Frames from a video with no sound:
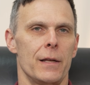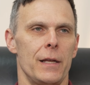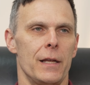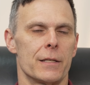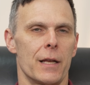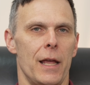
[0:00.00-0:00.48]

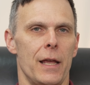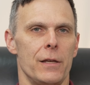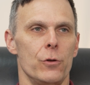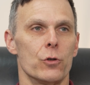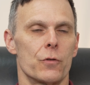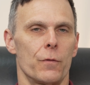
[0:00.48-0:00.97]
is a
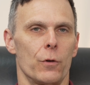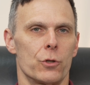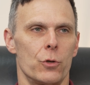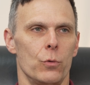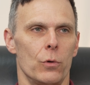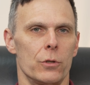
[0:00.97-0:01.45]
useful
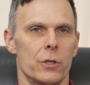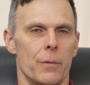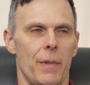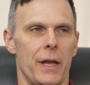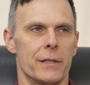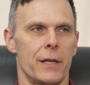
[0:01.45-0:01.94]
tool to
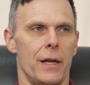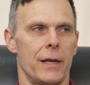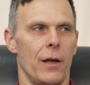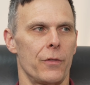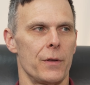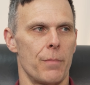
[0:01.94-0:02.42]
maintain
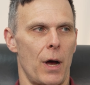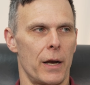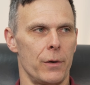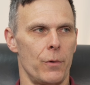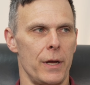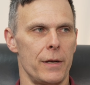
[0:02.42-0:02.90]
healthy
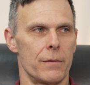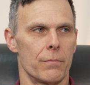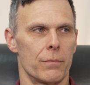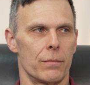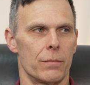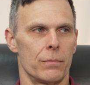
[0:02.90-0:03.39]
body weight,
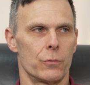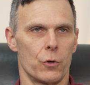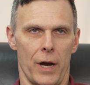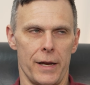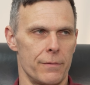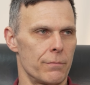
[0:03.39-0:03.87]

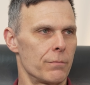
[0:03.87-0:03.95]
great.